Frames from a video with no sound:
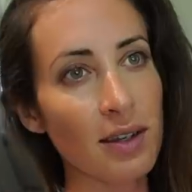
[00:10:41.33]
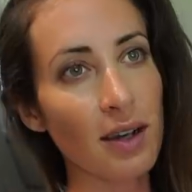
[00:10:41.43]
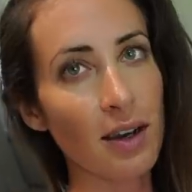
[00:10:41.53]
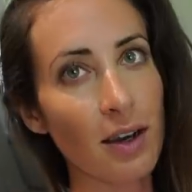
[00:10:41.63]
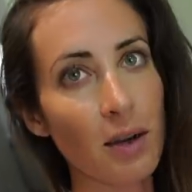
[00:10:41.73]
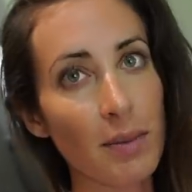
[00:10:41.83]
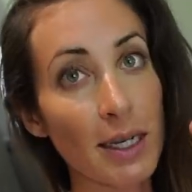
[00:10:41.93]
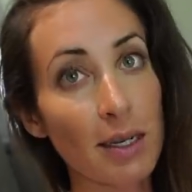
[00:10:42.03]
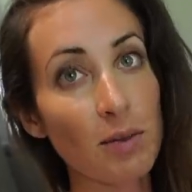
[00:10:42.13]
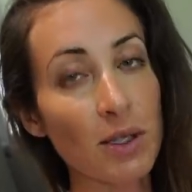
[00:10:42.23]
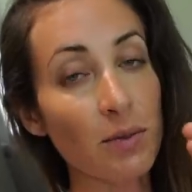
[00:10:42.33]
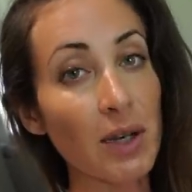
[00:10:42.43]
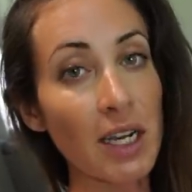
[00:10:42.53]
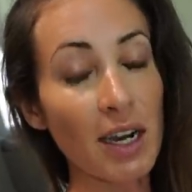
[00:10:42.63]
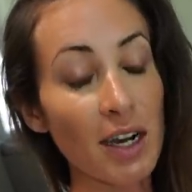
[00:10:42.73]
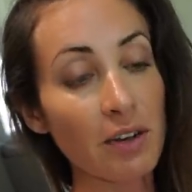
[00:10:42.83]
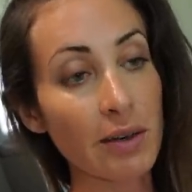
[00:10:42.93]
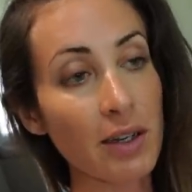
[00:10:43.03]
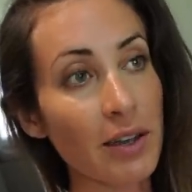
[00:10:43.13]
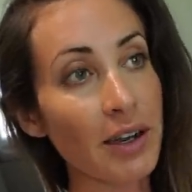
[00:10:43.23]
Um, it was a really hot
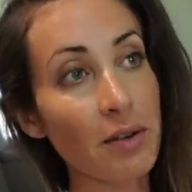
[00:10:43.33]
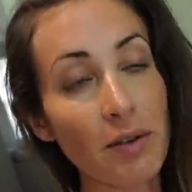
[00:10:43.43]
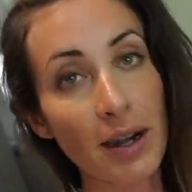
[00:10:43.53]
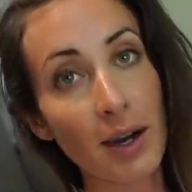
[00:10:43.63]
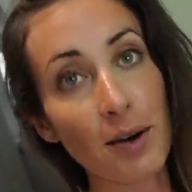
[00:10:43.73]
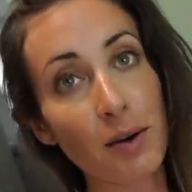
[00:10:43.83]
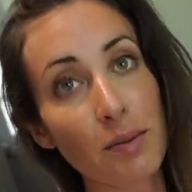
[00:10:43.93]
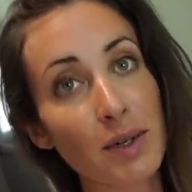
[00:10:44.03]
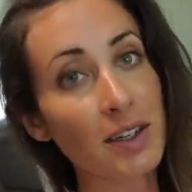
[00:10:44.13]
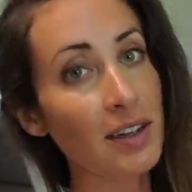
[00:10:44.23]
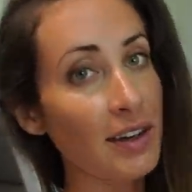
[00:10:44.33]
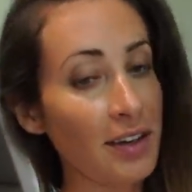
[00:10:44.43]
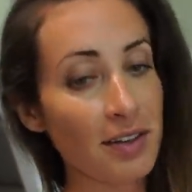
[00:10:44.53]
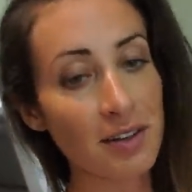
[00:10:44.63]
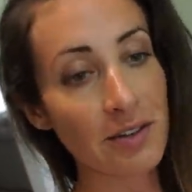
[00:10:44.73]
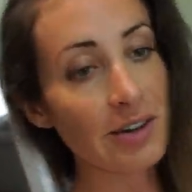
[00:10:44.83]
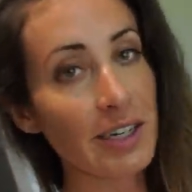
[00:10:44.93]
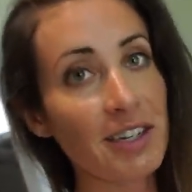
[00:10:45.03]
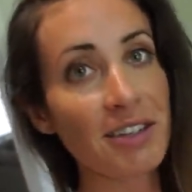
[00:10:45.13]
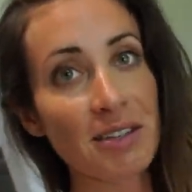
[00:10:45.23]
grill. I don't know how many
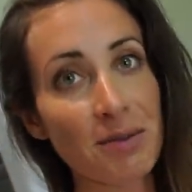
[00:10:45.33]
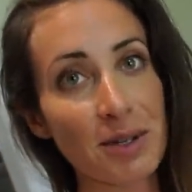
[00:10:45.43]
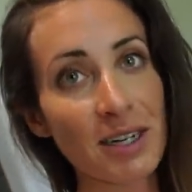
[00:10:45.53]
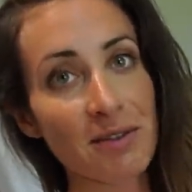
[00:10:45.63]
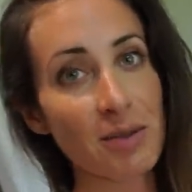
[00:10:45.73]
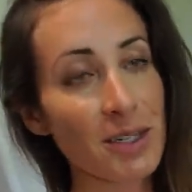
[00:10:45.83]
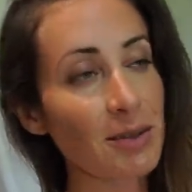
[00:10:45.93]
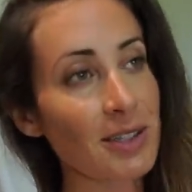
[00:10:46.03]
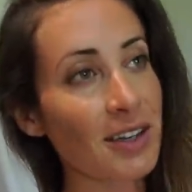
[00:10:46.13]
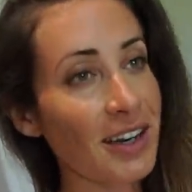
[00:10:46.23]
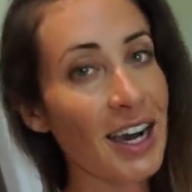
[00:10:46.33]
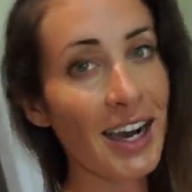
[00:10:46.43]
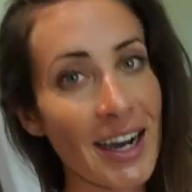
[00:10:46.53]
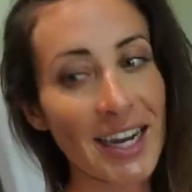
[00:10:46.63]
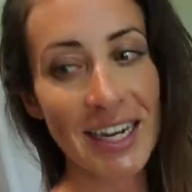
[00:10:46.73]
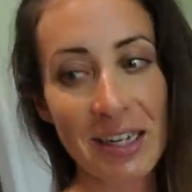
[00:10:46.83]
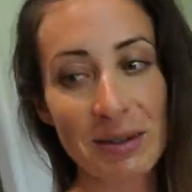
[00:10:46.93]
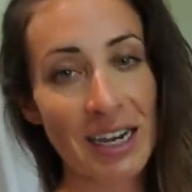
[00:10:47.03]
degrees or whatever, but it was on high and it was